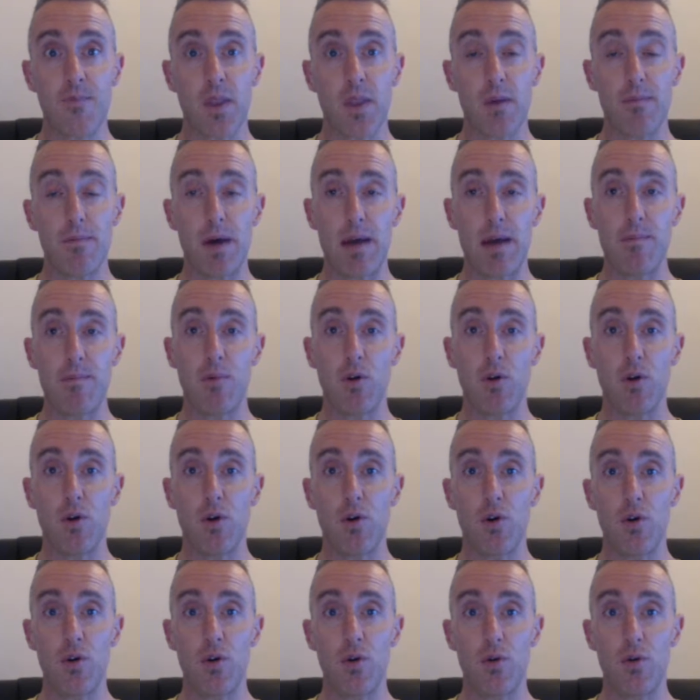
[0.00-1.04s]
people
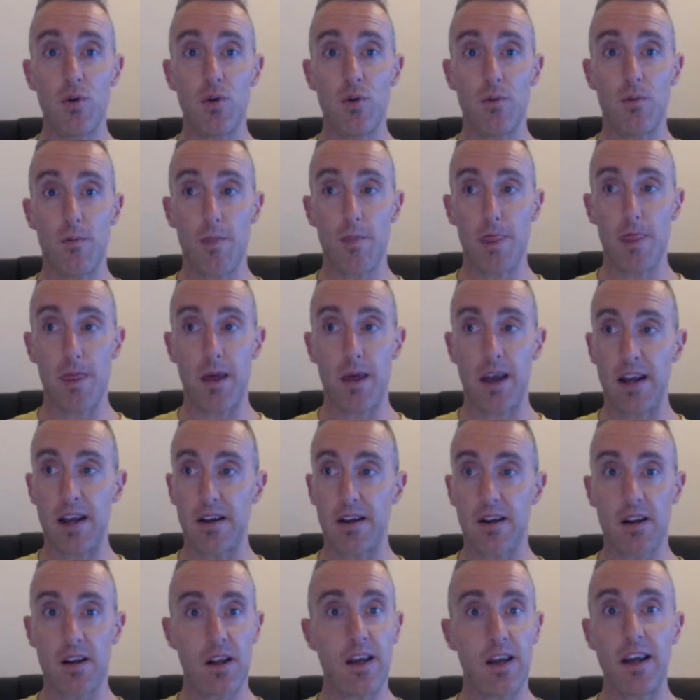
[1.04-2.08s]
who eat
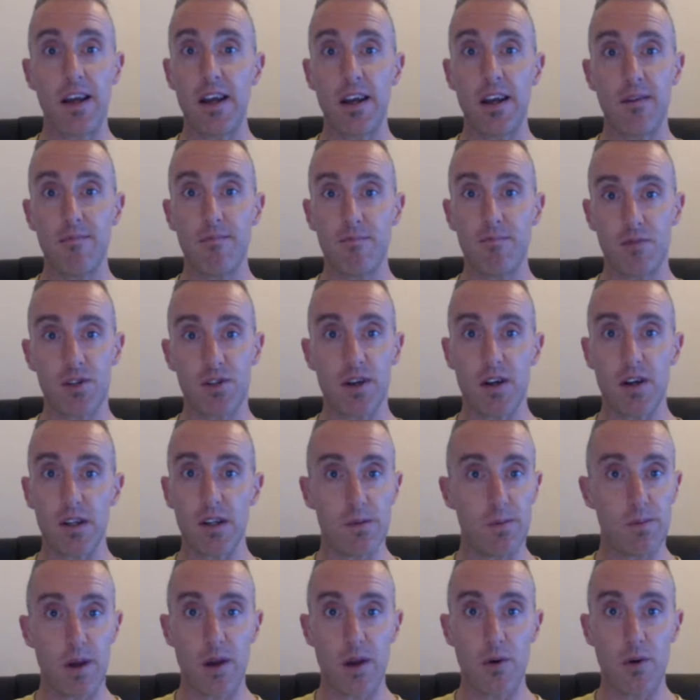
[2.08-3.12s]
clean, so to
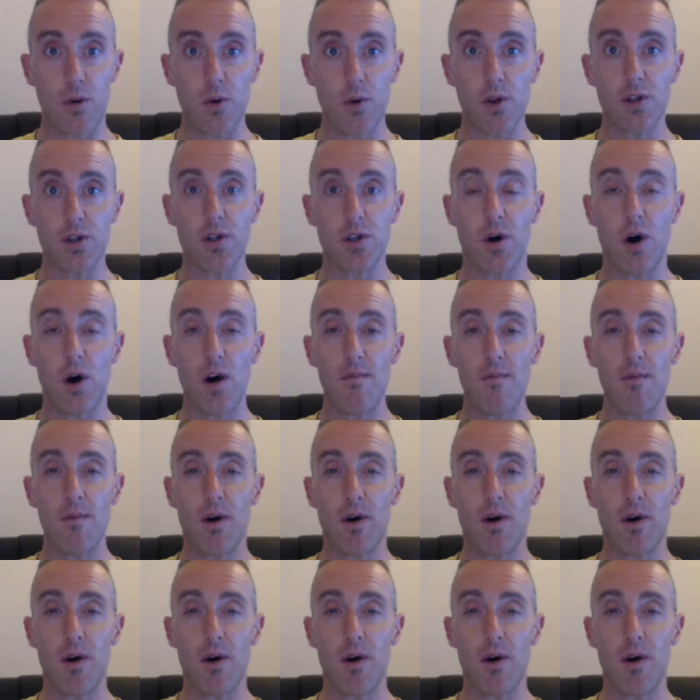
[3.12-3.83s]
speak, all the time.